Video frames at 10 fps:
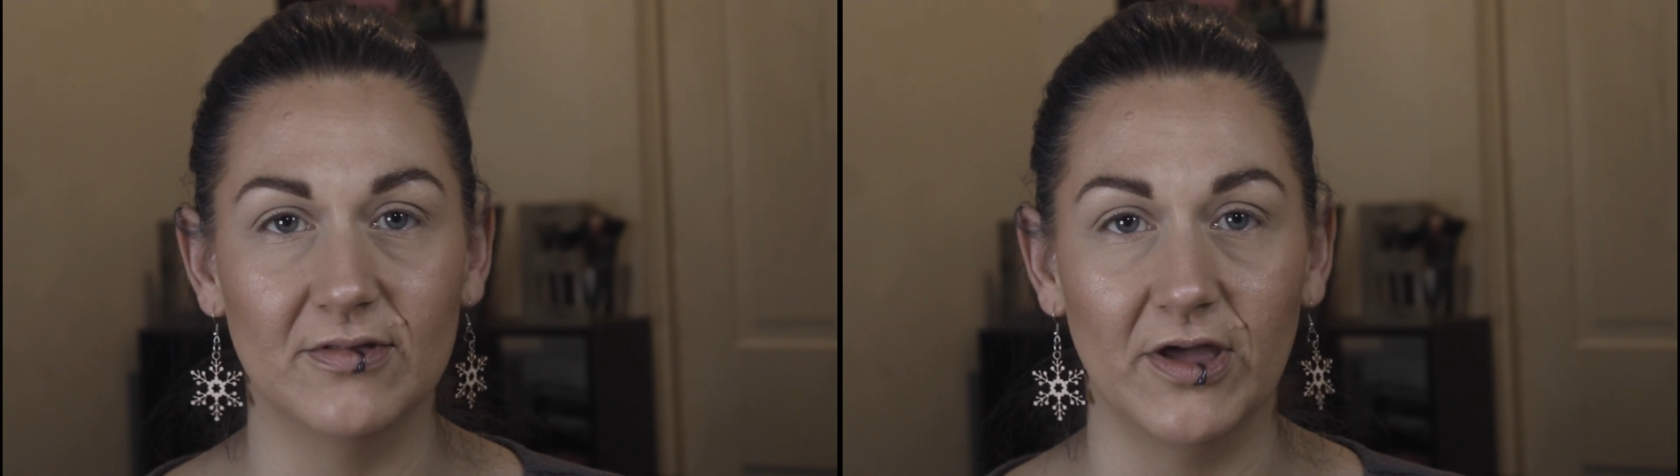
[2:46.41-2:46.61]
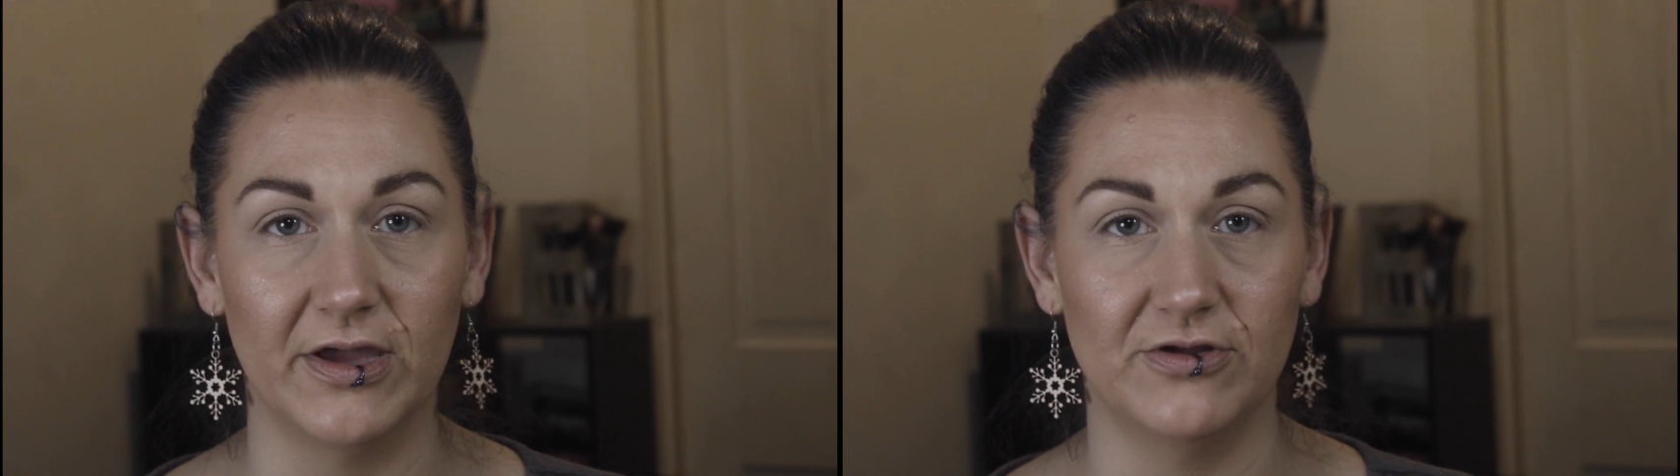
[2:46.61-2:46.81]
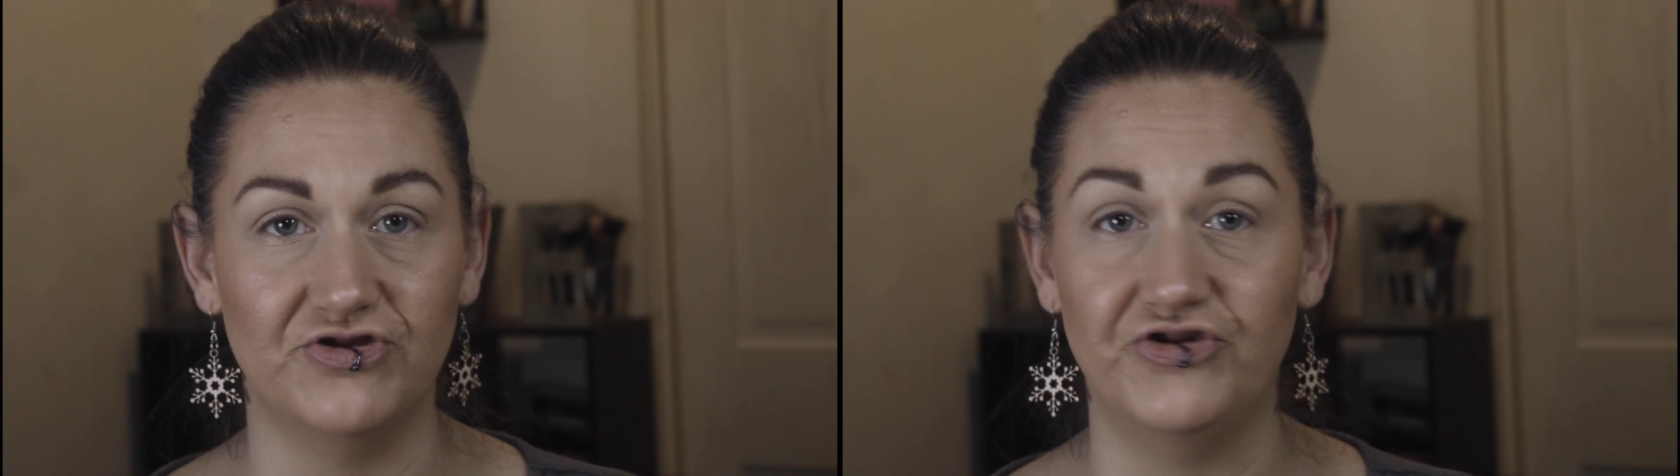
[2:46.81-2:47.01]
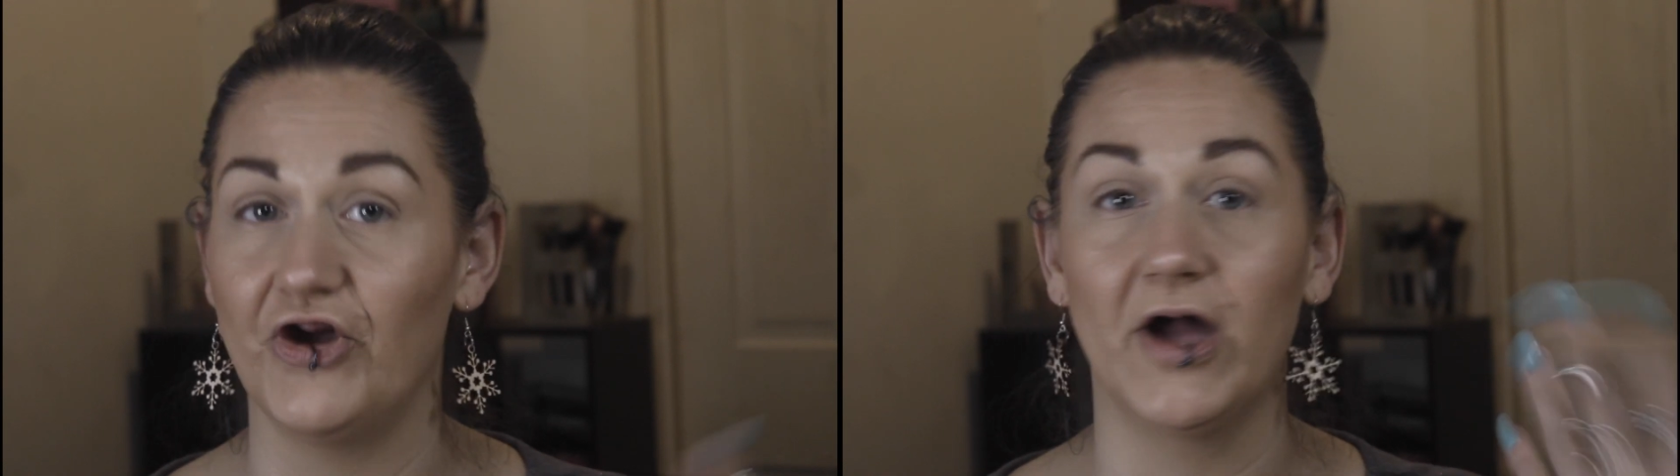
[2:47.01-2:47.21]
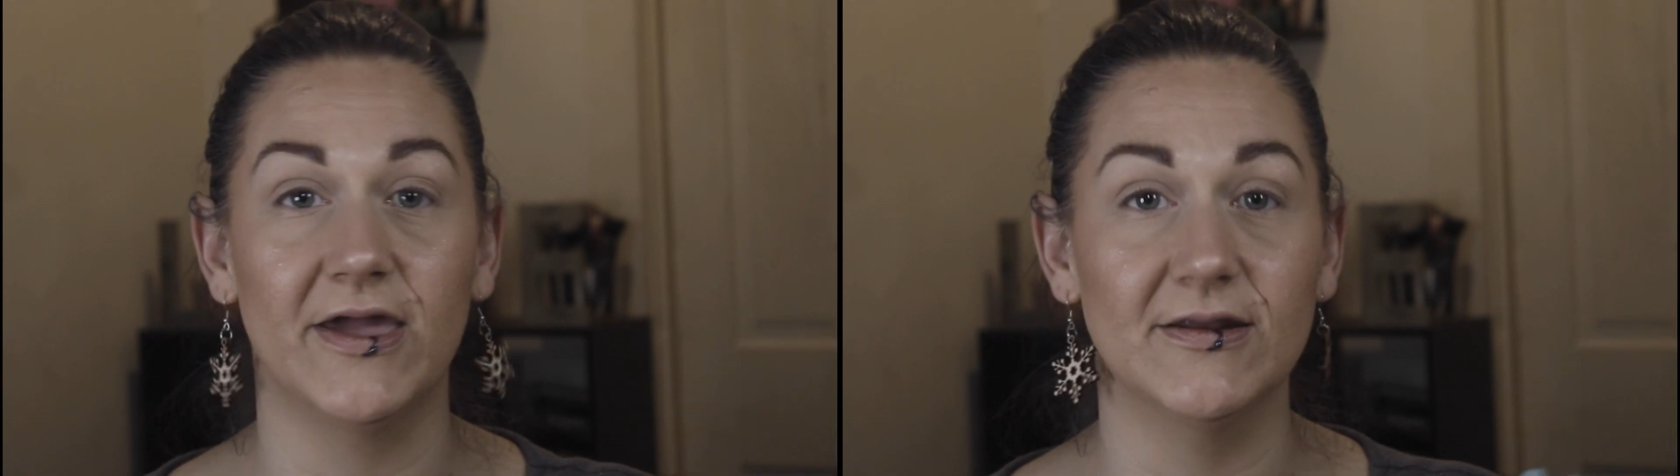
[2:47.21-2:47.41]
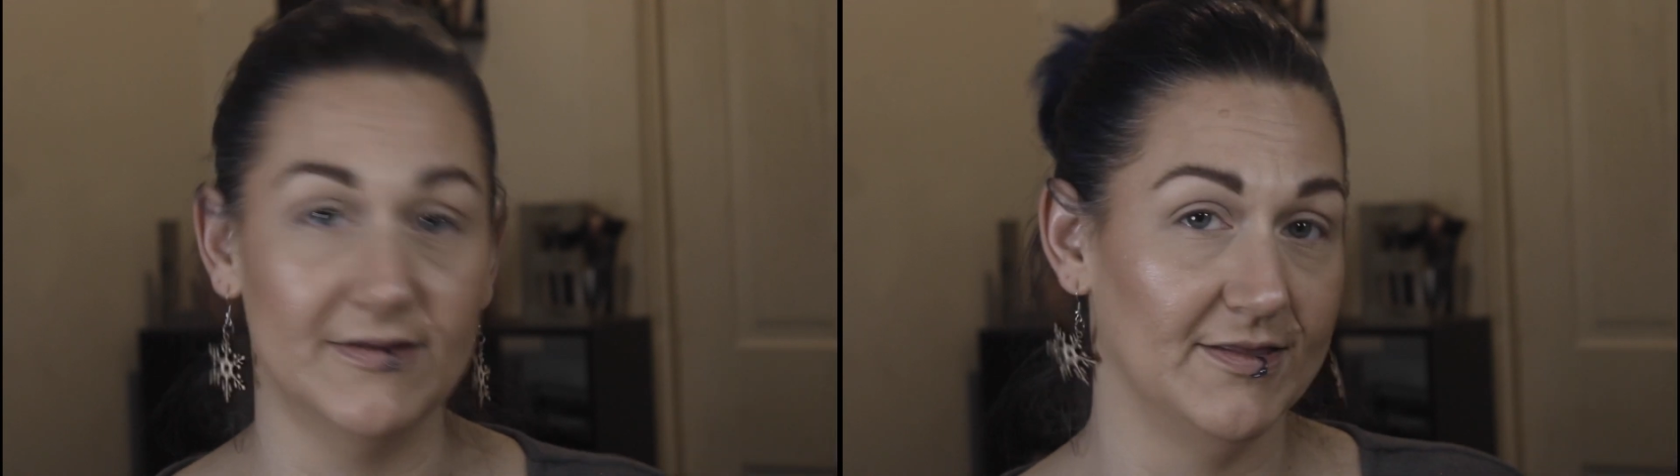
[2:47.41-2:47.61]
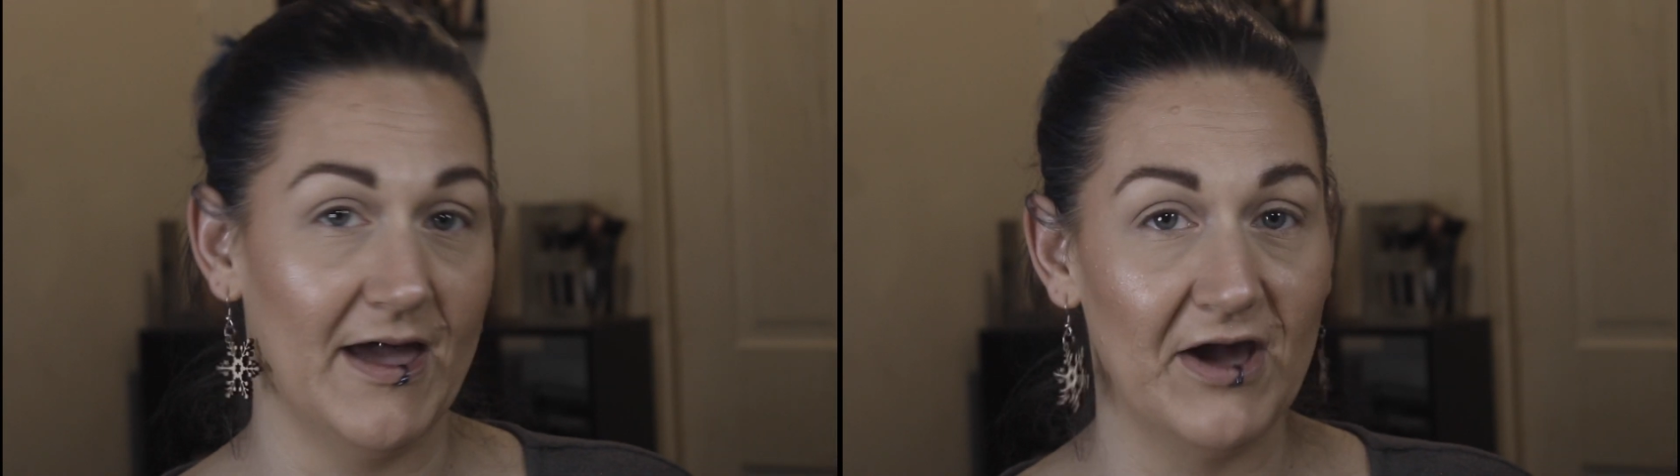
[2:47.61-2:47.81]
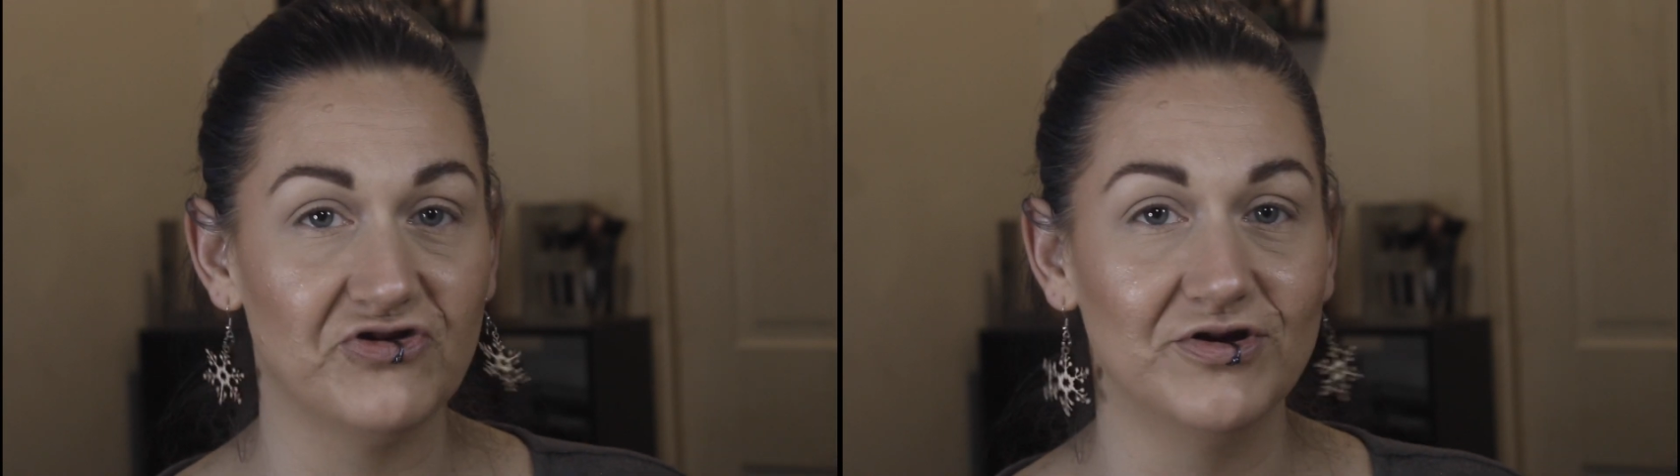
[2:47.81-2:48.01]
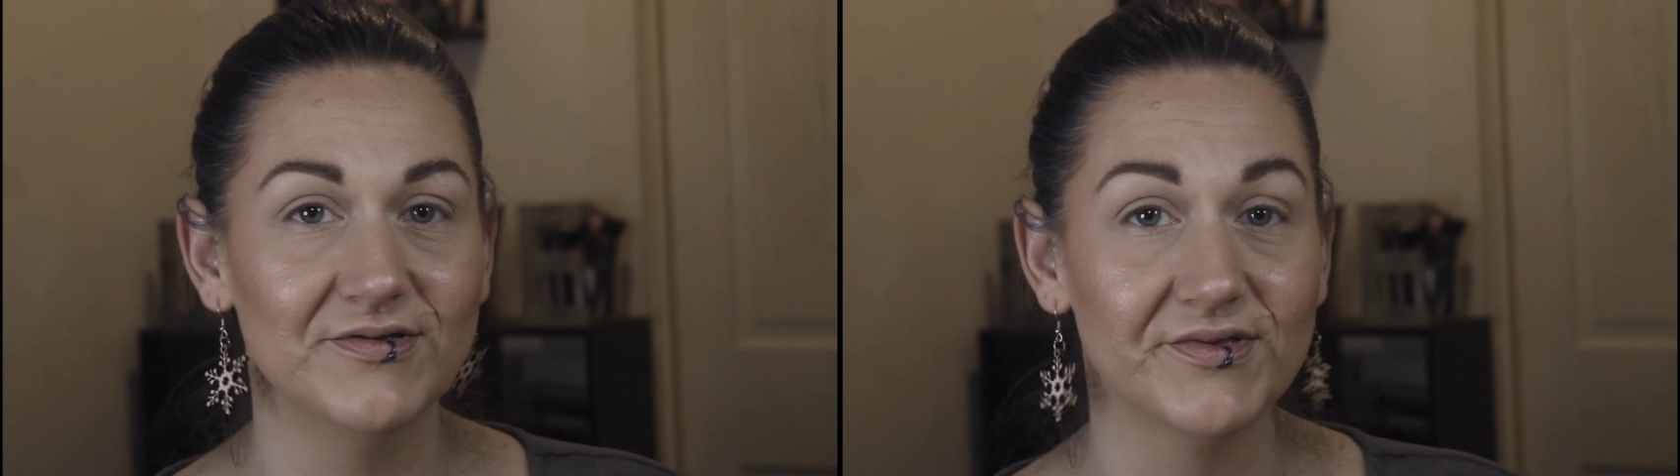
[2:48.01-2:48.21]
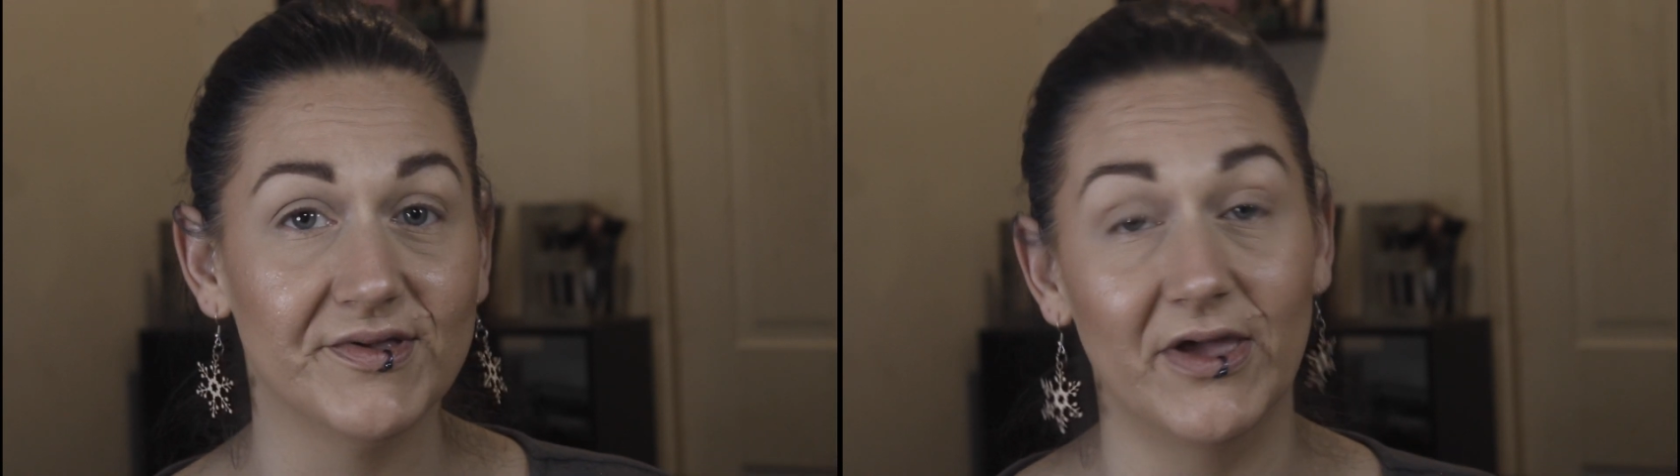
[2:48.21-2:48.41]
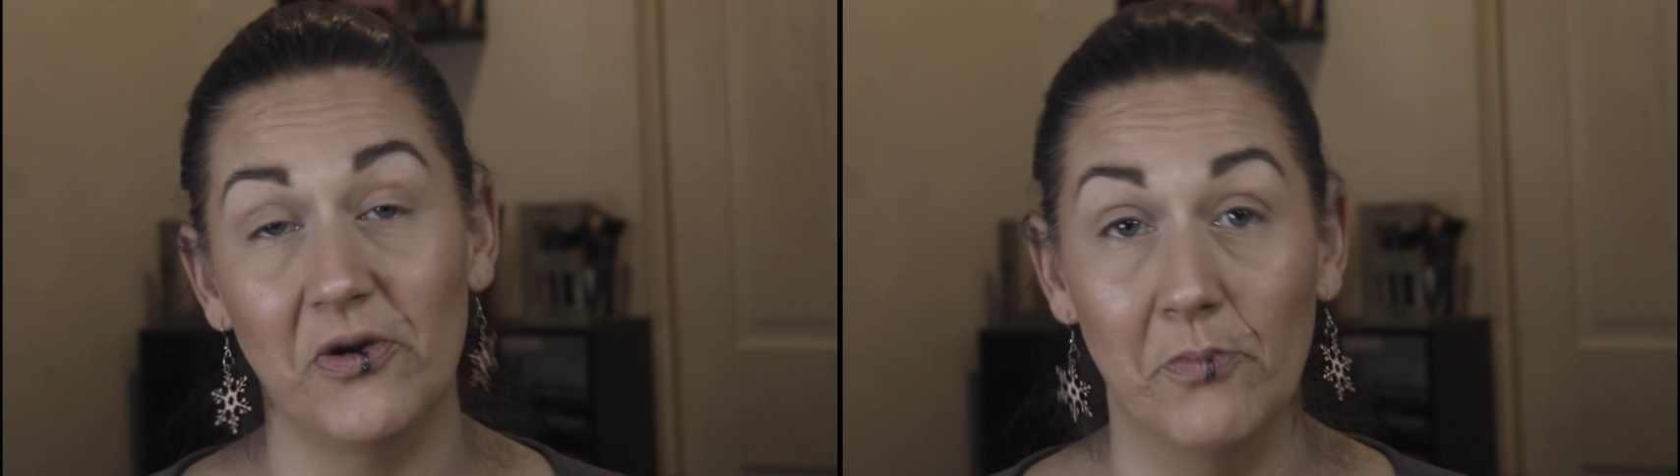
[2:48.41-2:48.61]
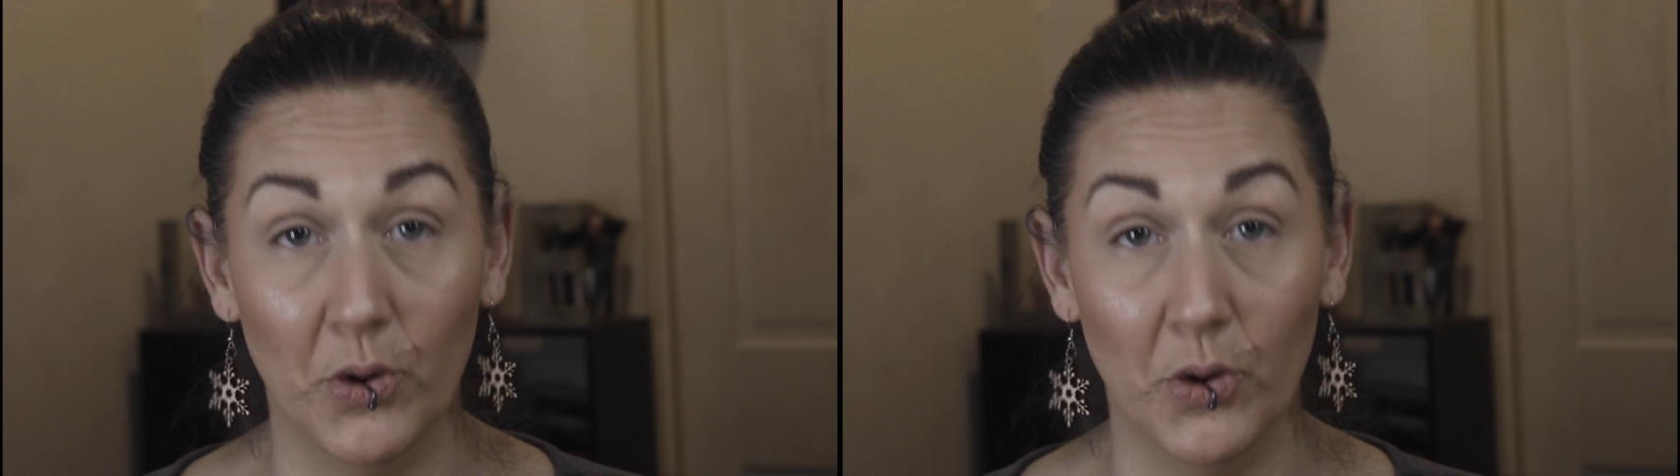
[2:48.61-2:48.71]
like giant lashes like